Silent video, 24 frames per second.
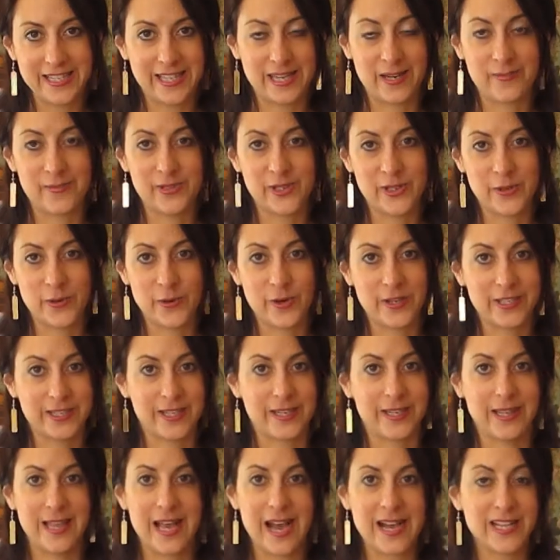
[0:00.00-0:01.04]
that I'm sure is
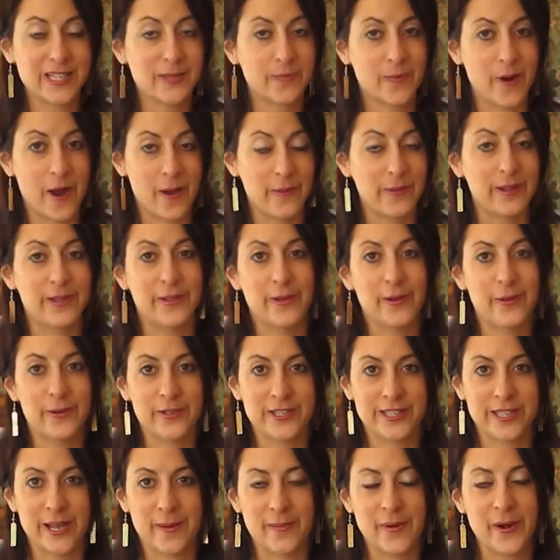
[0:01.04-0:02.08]
going to last probably the whole
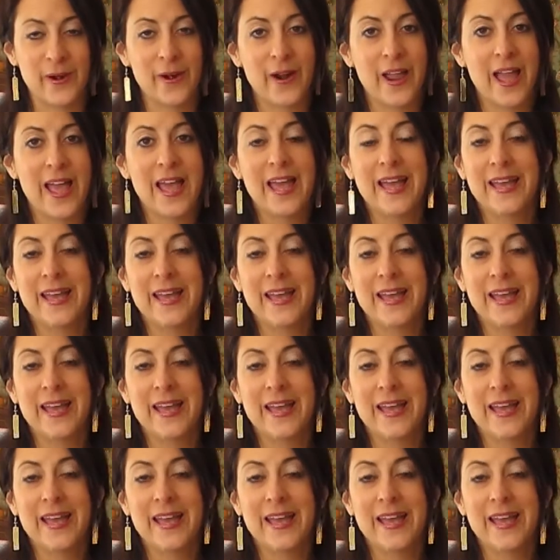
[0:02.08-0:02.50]
summer,